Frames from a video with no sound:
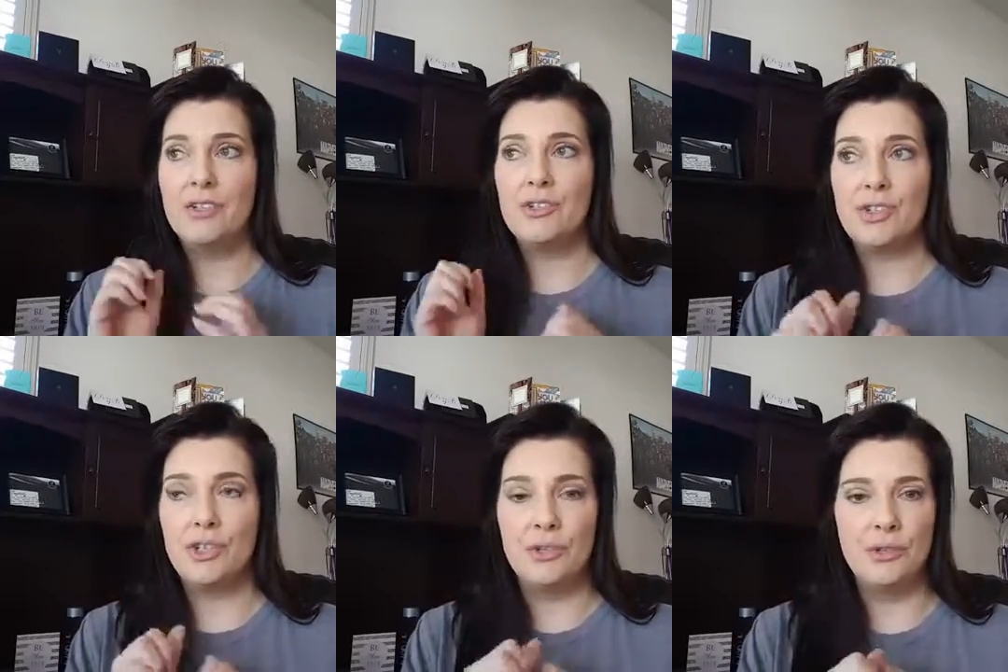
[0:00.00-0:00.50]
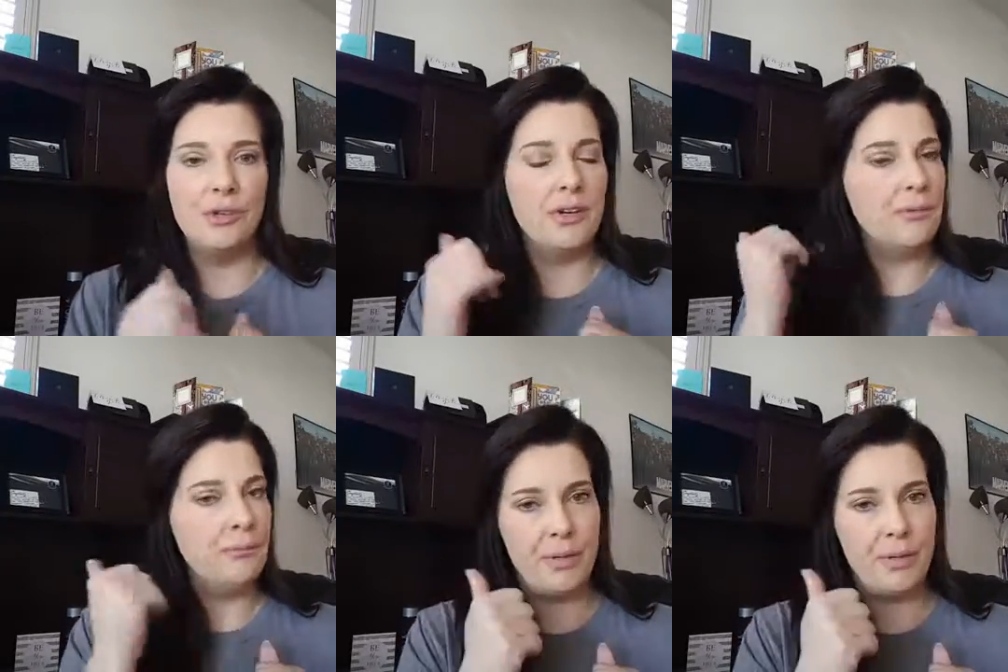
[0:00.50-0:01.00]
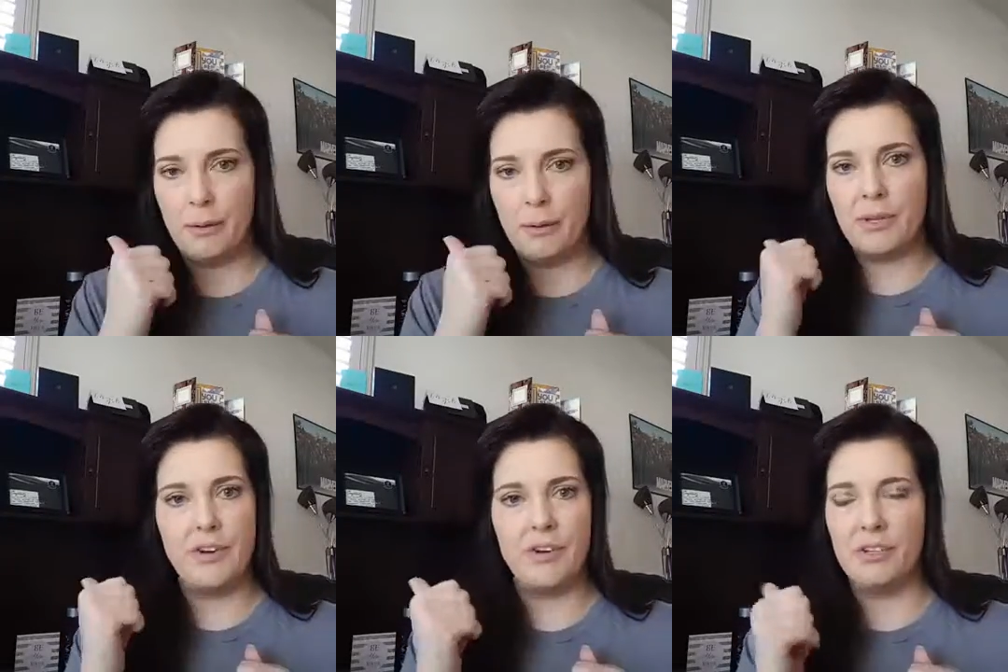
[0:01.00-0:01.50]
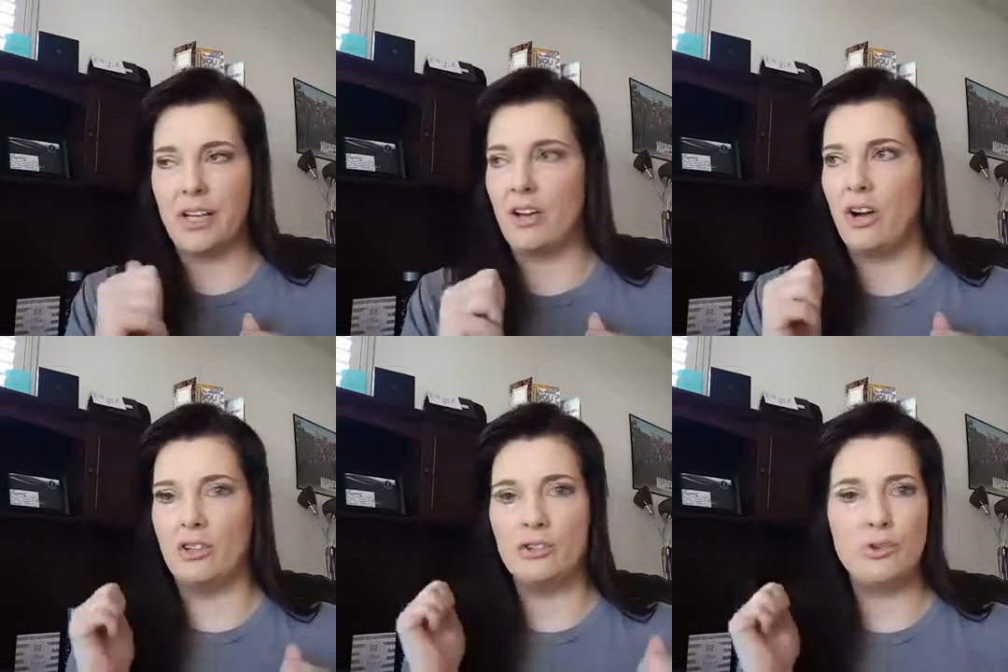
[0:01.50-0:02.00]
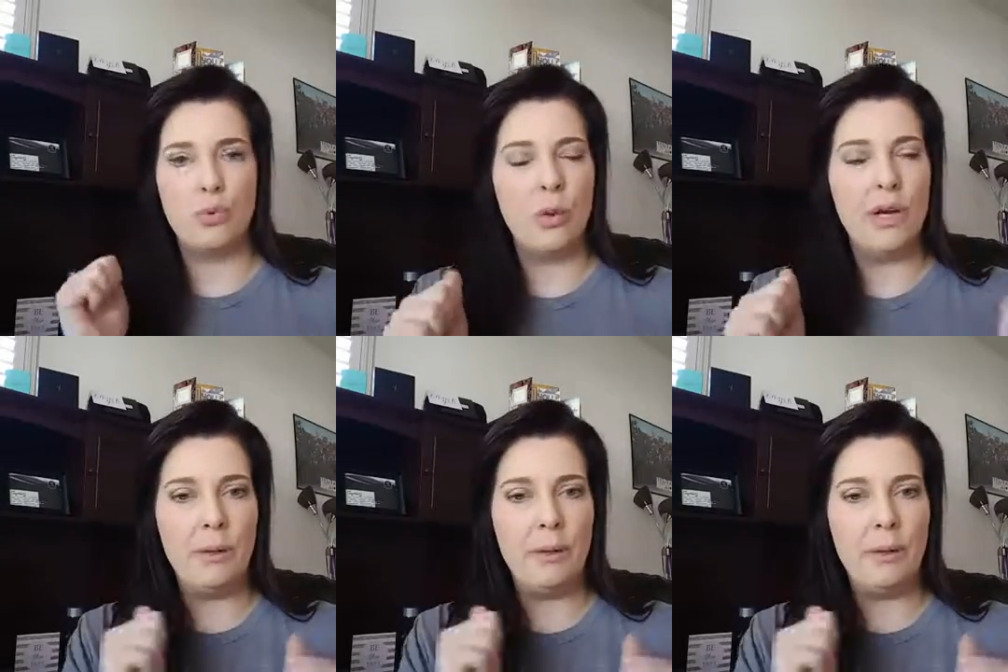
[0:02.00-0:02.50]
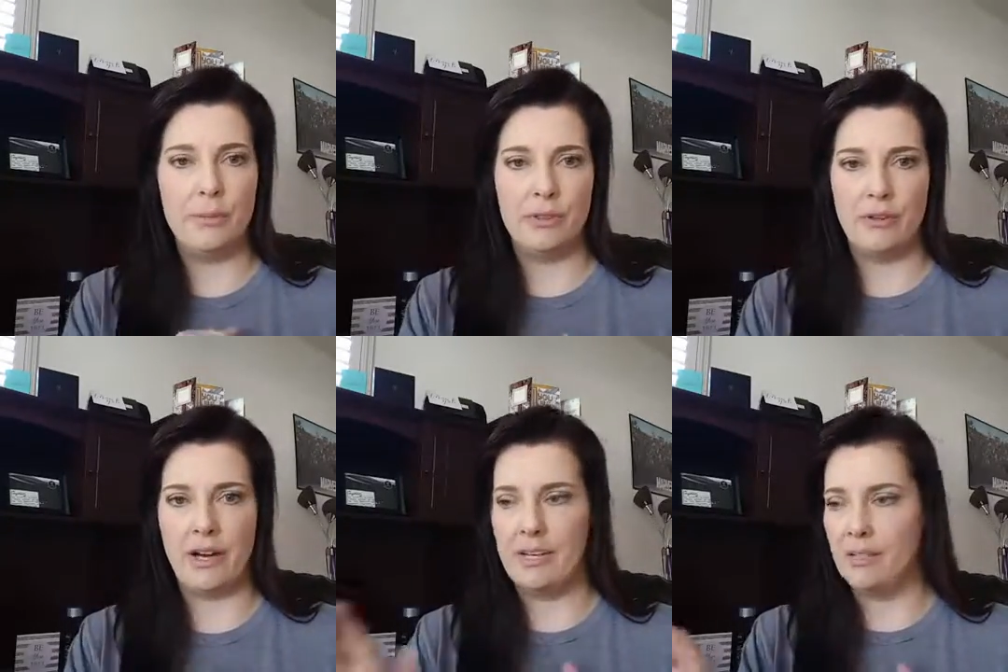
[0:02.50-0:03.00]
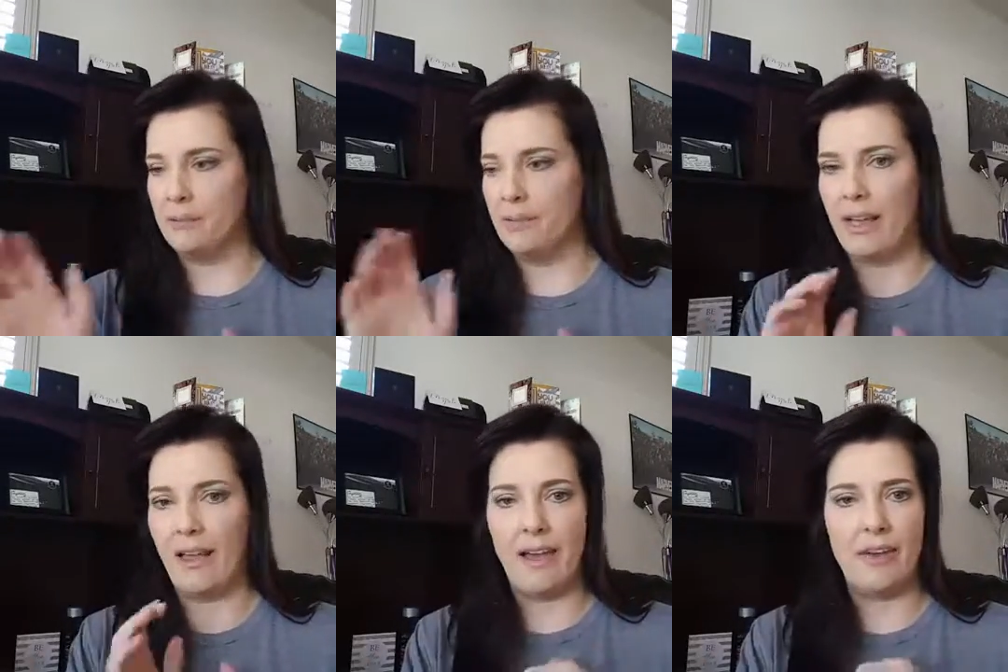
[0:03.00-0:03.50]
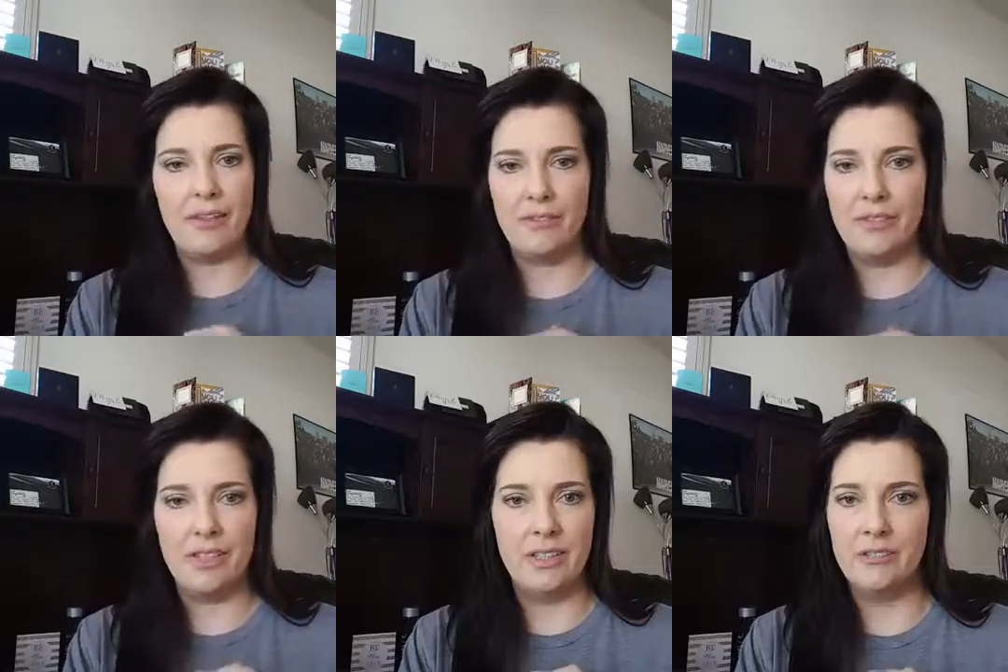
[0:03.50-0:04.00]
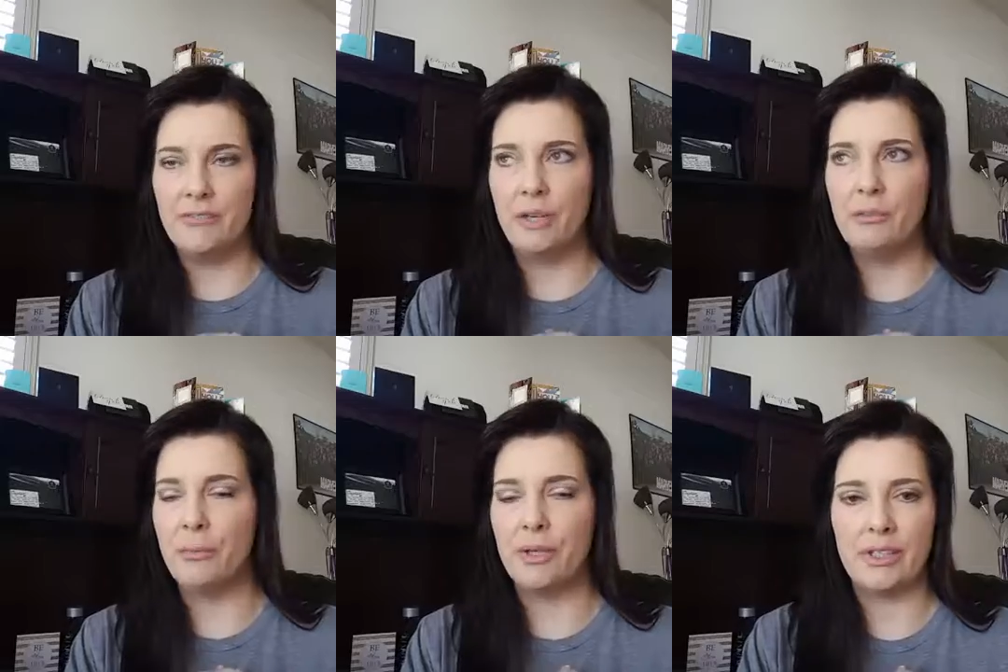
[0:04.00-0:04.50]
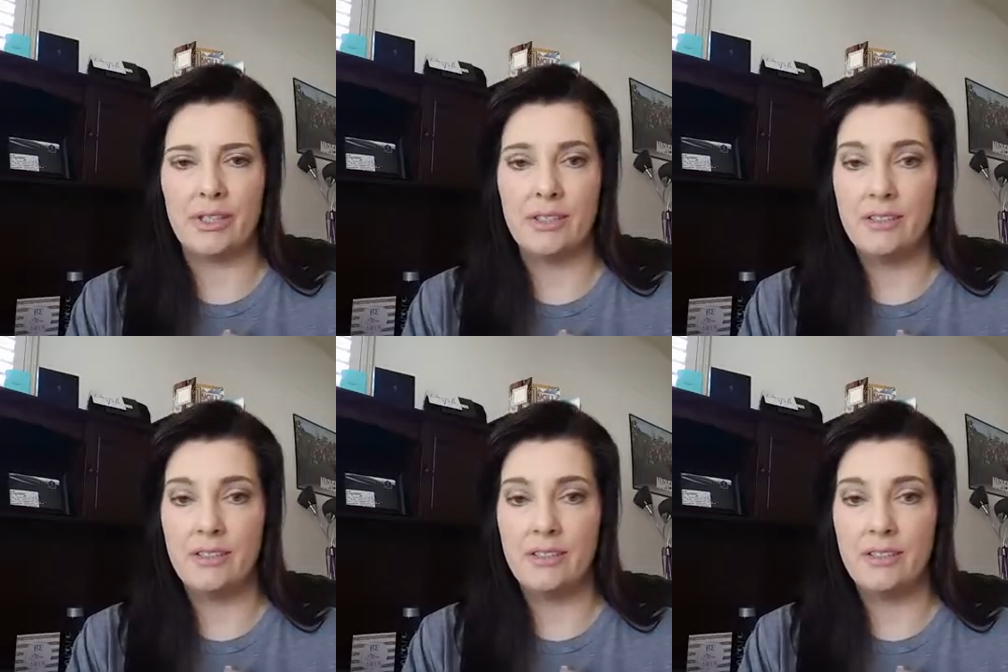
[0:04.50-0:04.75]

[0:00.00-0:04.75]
to pick up the phone and call 20 people randomly out of the phone book.